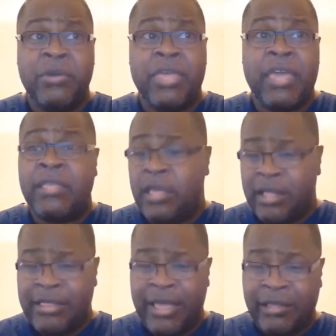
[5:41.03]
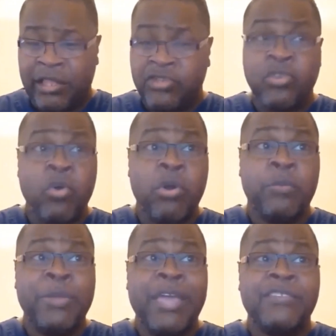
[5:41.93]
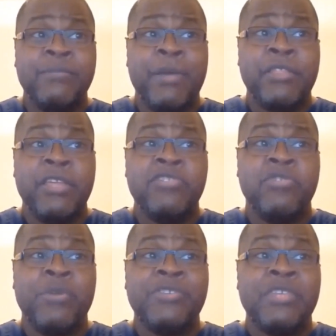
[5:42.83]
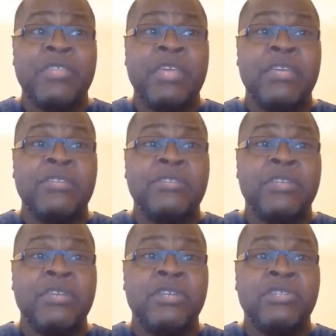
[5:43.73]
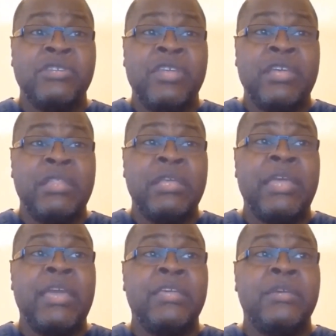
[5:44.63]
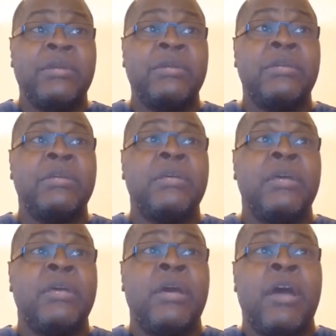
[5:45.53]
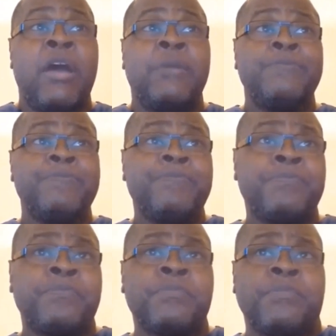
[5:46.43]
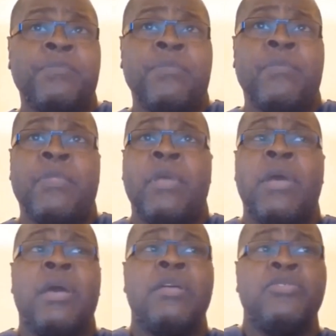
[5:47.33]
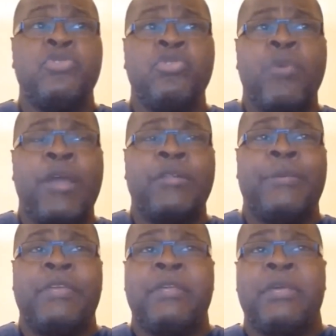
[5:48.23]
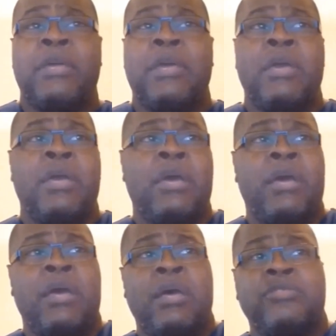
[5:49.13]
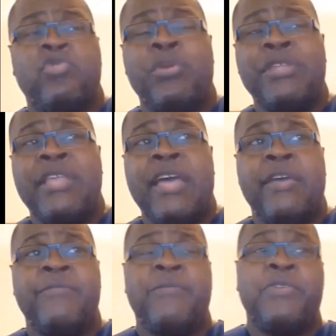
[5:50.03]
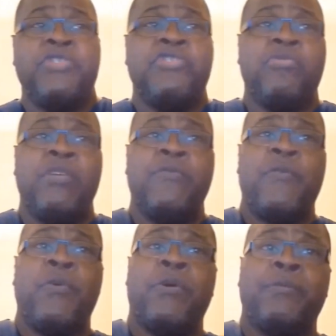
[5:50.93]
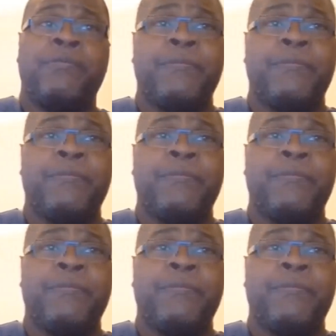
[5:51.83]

Okay, now let's go on. We got some other interesting things to take a look at here. Um, Deuteronomy uh, 29 verses 3 and 4.